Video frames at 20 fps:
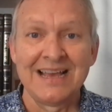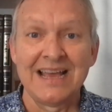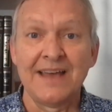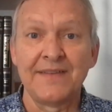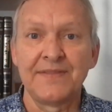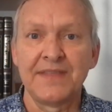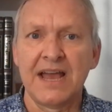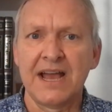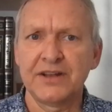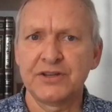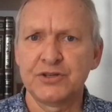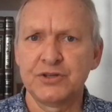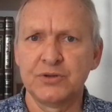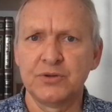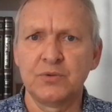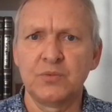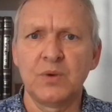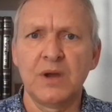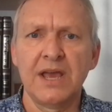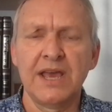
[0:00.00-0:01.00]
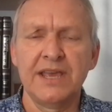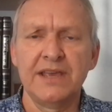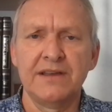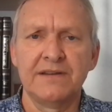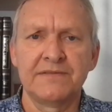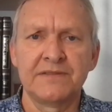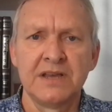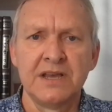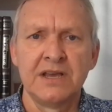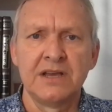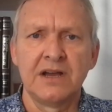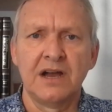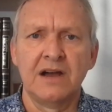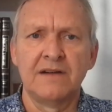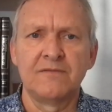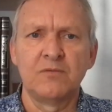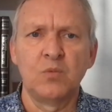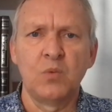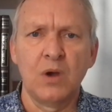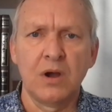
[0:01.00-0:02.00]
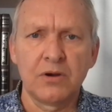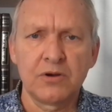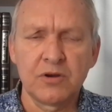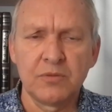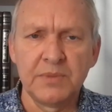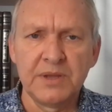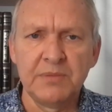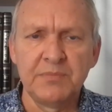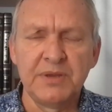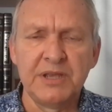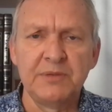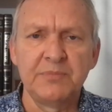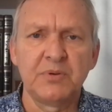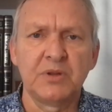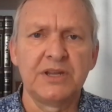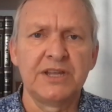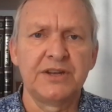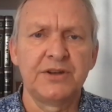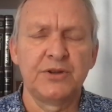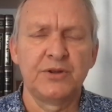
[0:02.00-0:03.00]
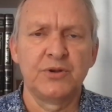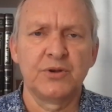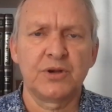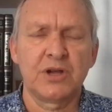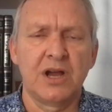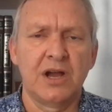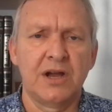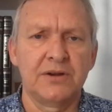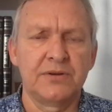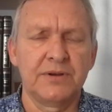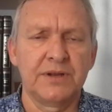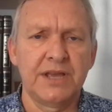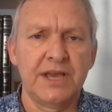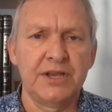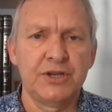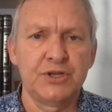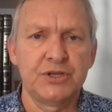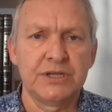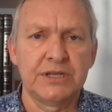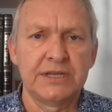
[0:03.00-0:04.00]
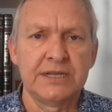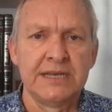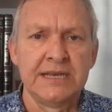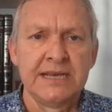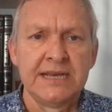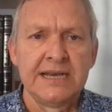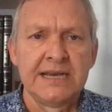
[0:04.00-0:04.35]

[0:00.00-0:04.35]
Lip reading: and that's your way of welcoming people into your congregation,